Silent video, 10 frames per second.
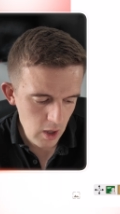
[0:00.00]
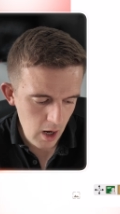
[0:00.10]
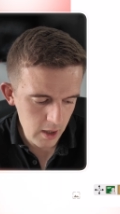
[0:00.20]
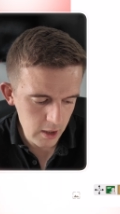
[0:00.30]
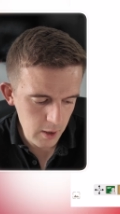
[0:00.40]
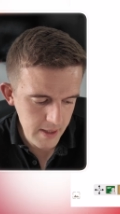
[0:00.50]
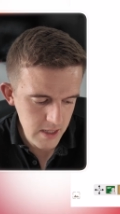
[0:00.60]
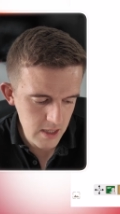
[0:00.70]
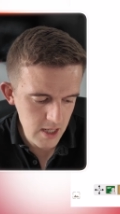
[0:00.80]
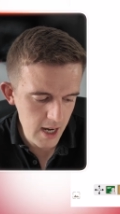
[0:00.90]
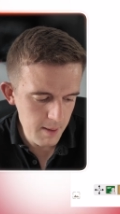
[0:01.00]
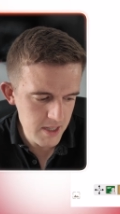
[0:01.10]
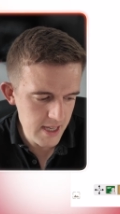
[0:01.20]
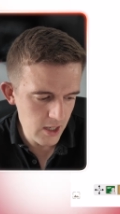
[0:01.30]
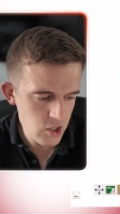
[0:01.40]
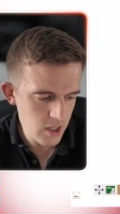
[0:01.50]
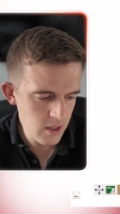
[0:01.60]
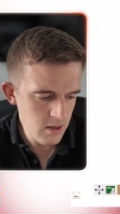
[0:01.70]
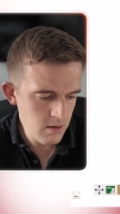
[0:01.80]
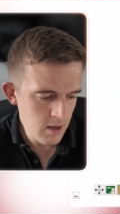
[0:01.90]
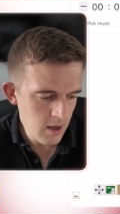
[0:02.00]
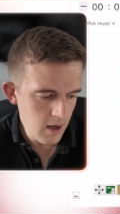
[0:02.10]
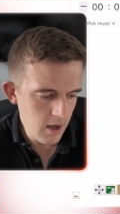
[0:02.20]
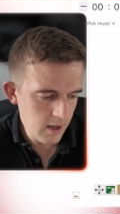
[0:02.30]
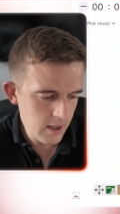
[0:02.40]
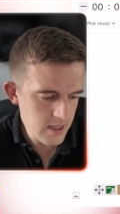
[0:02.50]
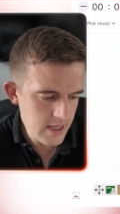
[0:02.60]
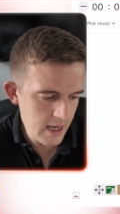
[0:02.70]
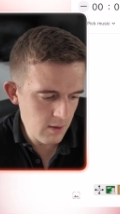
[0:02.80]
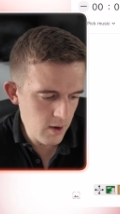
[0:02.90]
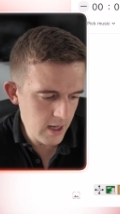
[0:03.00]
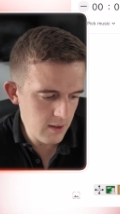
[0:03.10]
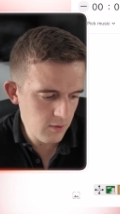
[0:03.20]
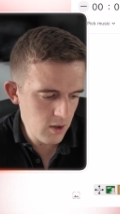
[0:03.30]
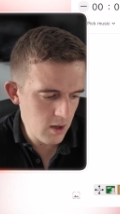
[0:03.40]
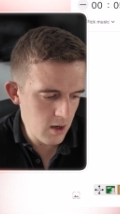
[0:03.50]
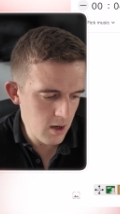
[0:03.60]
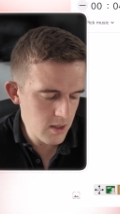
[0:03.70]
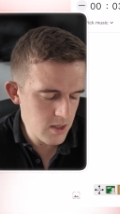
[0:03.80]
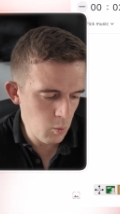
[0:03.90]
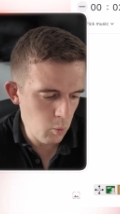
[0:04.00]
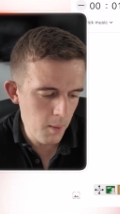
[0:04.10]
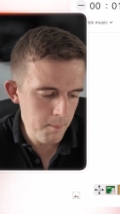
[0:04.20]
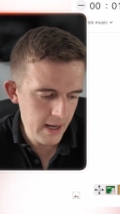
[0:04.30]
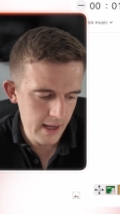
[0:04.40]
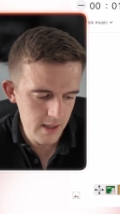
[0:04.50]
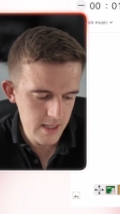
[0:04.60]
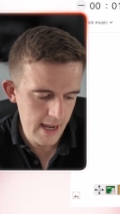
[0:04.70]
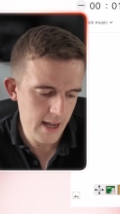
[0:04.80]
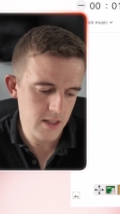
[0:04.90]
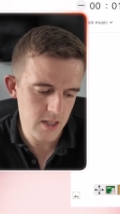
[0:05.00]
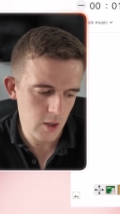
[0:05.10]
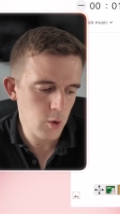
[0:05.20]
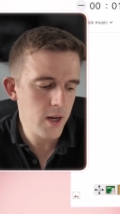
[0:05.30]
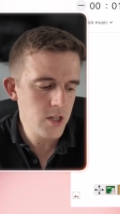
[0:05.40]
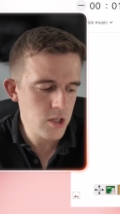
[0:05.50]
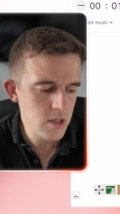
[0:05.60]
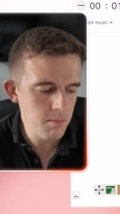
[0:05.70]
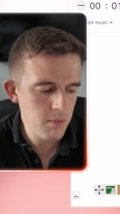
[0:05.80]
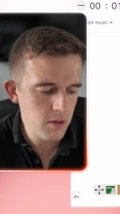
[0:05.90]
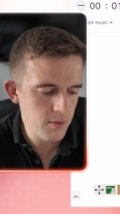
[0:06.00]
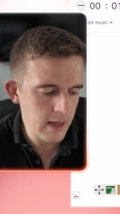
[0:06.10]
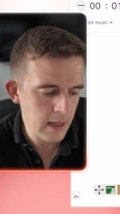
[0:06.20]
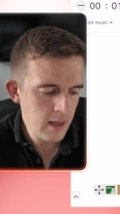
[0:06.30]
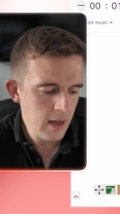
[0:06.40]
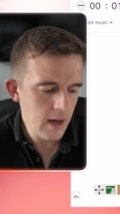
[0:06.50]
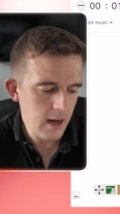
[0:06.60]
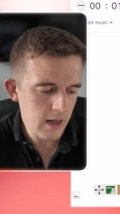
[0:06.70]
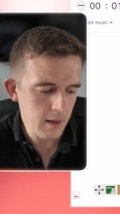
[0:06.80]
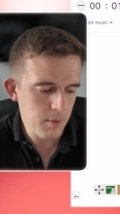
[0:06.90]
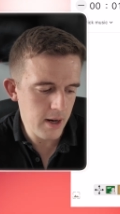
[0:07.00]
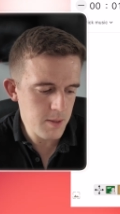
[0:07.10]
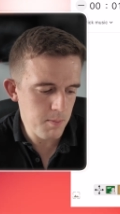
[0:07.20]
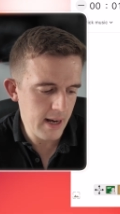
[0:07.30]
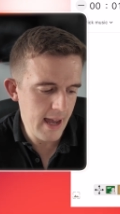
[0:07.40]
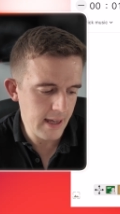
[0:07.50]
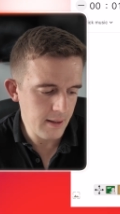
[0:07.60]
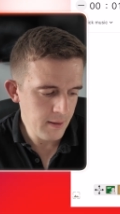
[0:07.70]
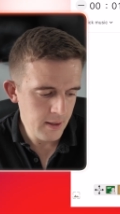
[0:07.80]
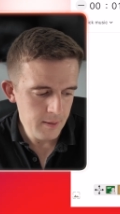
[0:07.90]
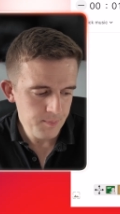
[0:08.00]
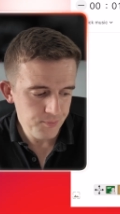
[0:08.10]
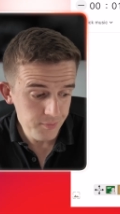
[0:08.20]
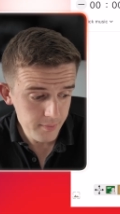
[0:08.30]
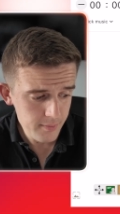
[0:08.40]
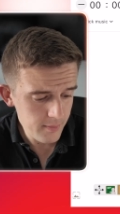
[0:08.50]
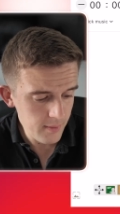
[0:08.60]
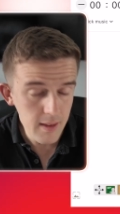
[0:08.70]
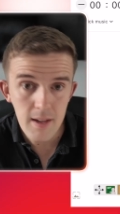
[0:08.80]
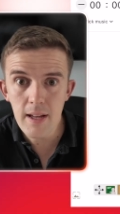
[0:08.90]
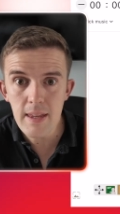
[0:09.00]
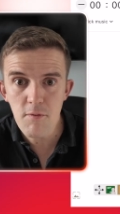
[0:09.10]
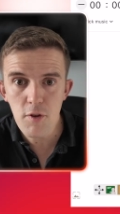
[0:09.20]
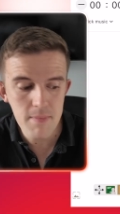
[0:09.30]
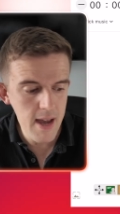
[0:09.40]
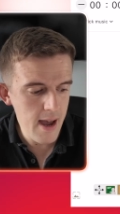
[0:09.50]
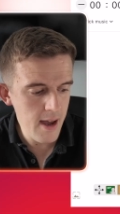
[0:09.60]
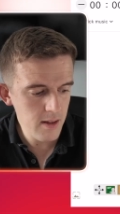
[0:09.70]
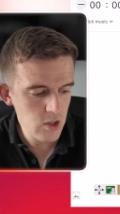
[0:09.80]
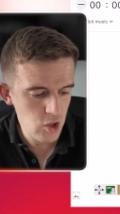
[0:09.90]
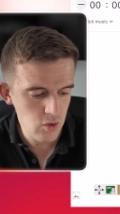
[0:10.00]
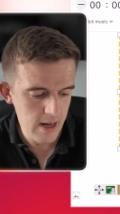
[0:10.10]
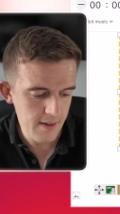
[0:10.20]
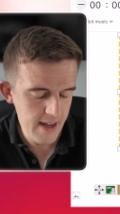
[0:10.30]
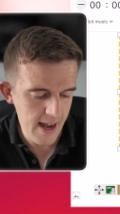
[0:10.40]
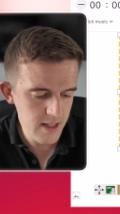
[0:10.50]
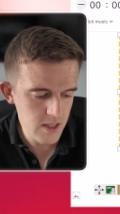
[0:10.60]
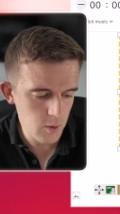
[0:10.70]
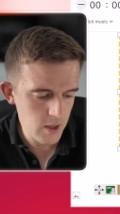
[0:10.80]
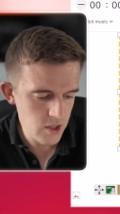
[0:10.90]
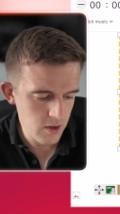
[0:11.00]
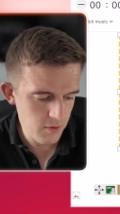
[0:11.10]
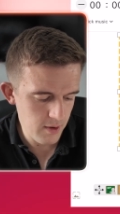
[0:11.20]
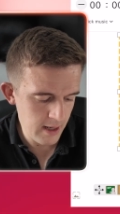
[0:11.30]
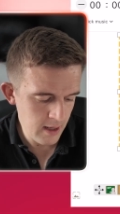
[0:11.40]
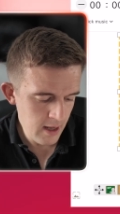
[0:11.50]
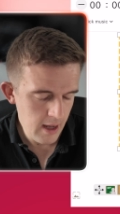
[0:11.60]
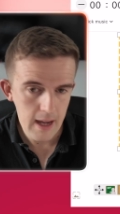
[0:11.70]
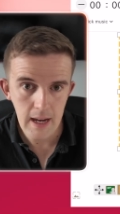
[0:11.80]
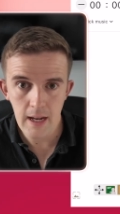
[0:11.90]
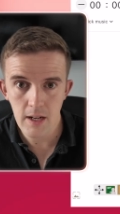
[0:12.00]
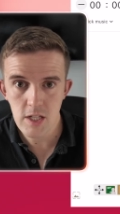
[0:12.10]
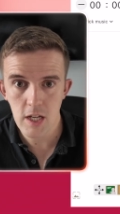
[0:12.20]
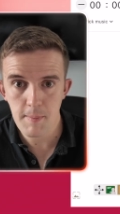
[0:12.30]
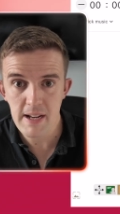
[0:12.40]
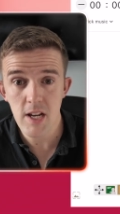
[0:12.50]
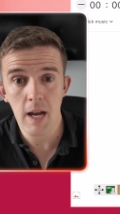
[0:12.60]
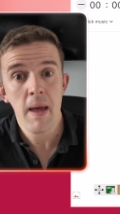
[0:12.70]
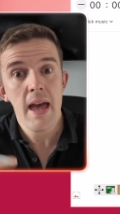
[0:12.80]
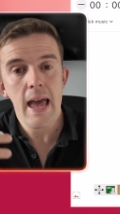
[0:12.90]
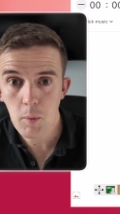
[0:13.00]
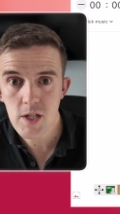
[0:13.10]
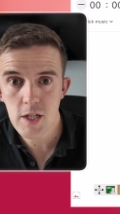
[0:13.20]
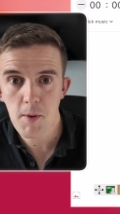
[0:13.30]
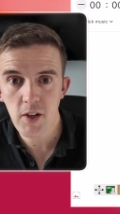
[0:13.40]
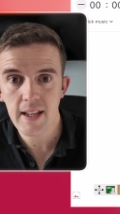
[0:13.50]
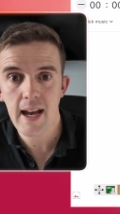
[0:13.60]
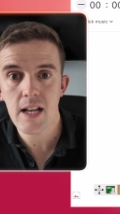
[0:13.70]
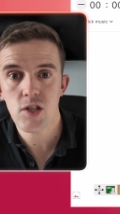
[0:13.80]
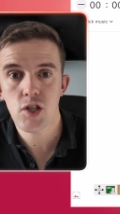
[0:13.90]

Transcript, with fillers: I'm going to go into the timer section. I'm going to say, right, you've got one minute to answer question number three. I'm going to press play. And then from there, the children have to answer question three in a certain amount of time. If I wanted to model it as